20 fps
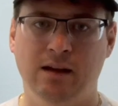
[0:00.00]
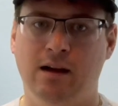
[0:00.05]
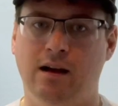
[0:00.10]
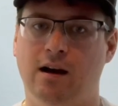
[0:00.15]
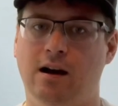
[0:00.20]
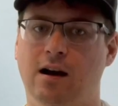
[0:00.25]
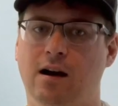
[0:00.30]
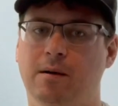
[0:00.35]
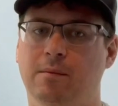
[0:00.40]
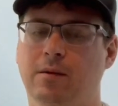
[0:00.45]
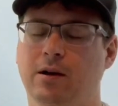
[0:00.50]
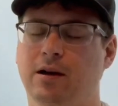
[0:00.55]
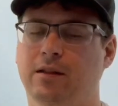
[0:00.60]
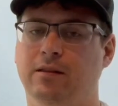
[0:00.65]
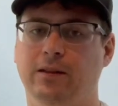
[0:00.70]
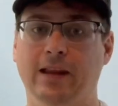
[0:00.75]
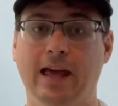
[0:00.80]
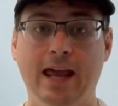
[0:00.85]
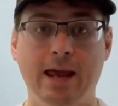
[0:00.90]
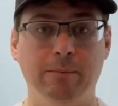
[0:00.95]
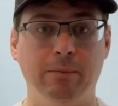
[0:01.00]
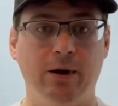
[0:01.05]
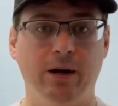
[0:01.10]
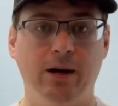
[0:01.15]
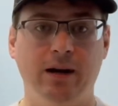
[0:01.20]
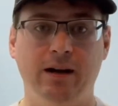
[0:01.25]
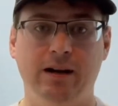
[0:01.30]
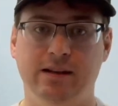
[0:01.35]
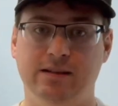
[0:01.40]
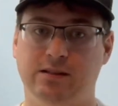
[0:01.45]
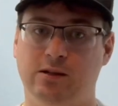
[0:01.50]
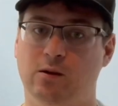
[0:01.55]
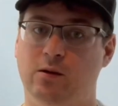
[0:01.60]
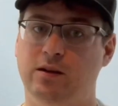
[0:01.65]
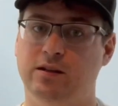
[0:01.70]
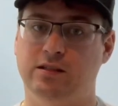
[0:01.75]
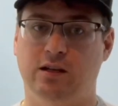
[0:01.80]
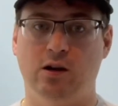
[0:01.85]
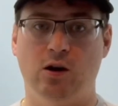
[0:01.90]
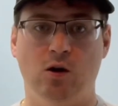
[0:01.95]
Um, labor is
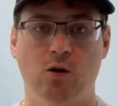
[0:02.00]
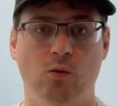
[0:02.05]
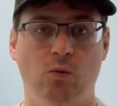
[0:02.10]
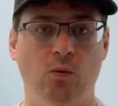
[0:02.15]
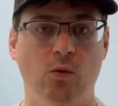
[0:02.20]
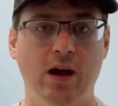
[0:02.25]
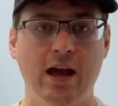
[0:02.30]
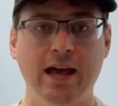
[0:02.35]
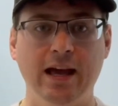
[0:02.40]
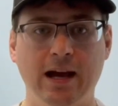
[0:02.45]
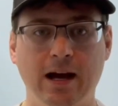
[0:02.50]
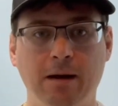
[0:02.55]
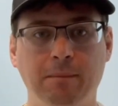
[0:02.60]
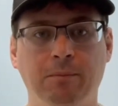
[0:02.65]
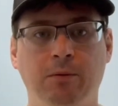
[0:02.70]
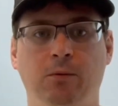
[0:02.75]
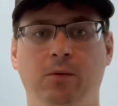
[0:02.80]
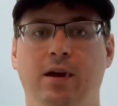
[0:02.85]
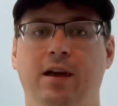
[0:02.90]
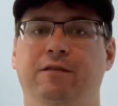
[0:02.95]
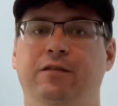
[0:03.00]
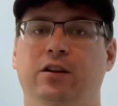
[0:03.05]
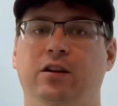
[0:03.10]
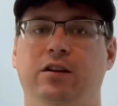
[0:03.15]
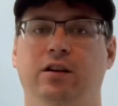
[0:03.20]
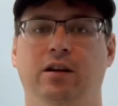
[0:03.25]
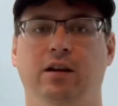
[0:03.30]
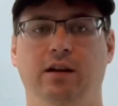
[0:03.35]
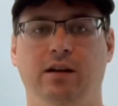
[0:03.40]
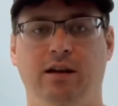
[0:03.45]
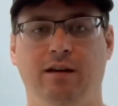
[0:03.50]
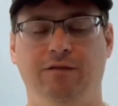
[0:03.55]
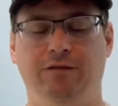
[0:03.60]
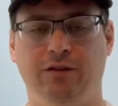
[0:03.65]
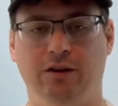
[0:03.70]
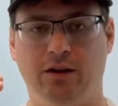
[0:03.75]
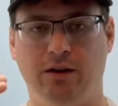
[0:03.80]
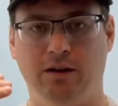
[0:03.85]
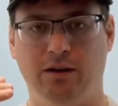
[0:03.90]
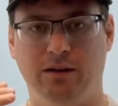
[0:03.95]
going to go way up if you're if
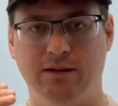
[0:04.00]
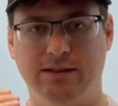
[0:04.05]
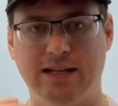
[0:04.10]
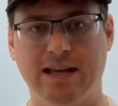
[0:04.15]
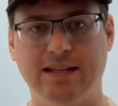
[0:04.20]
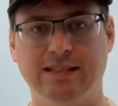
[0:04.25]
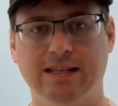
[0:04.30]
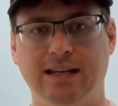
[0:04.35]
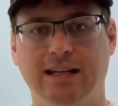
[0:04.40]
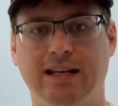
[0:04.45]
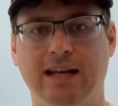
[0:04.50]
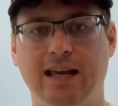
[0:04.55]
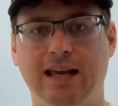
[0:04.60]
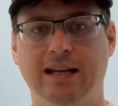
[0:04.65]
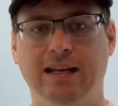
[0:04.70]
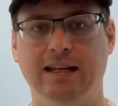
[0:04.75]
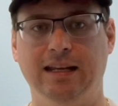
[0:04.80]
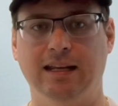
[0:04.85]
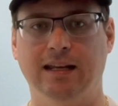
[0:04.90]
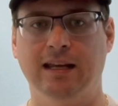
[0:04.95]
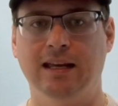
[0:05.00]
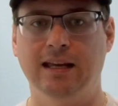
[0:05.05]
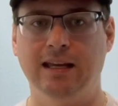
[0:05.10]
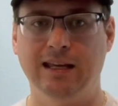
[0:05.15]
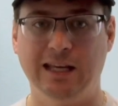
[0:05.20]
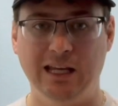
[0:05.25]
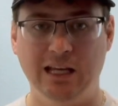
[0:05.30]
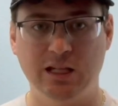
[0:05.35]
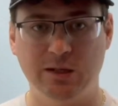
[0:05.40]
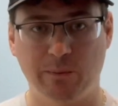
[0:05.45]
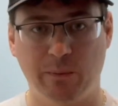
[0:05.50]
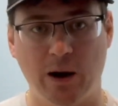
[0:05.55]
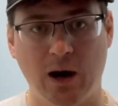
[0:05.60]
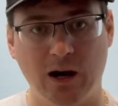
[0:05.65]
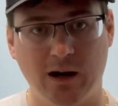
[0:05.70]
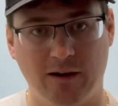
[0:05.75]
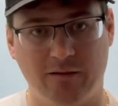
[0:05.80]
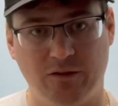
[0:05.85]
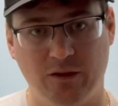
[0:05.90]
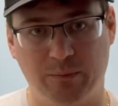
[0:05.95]
you're designating each
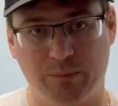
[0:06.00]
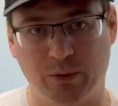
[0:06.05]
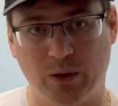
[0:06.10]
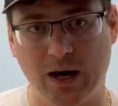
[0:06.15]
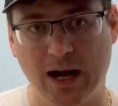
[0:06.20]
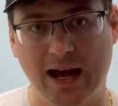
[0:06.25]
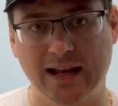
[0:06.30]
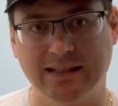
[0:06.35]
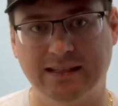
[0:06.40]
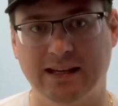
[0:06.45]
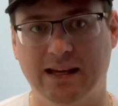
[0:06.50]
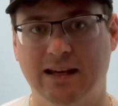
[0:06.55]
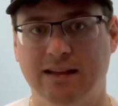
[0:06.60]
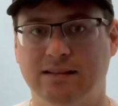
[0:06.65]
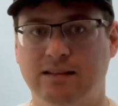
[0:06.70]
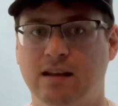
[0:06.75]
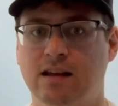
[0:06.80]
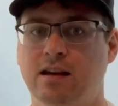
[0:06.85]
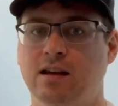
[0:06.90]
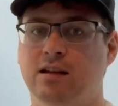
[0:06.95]
part of the process